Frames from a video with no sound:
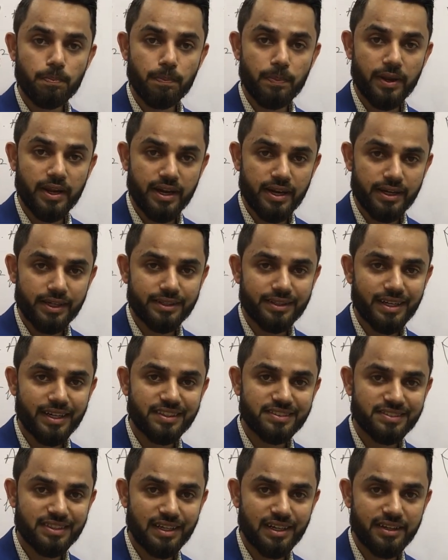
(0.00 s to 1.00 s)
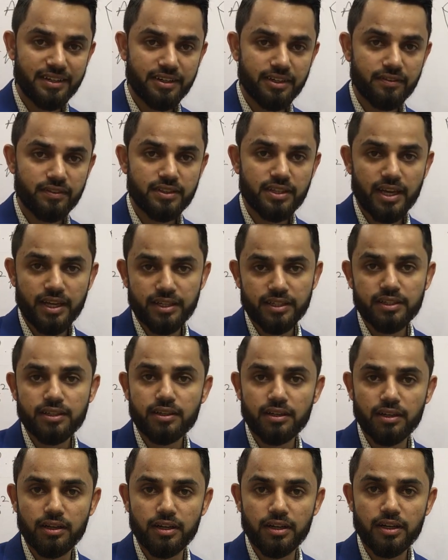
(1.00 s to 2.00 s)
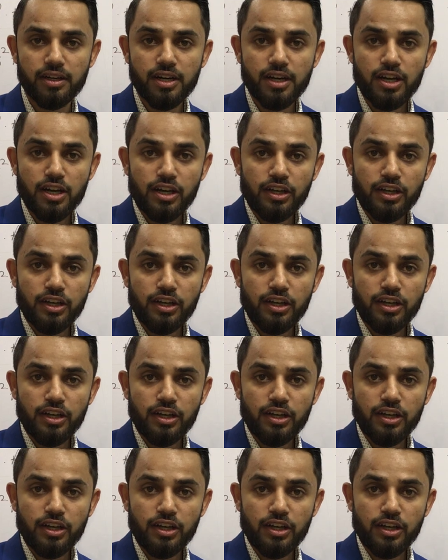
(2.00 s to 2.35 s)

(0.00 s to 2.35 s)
paint that cylinder with any color.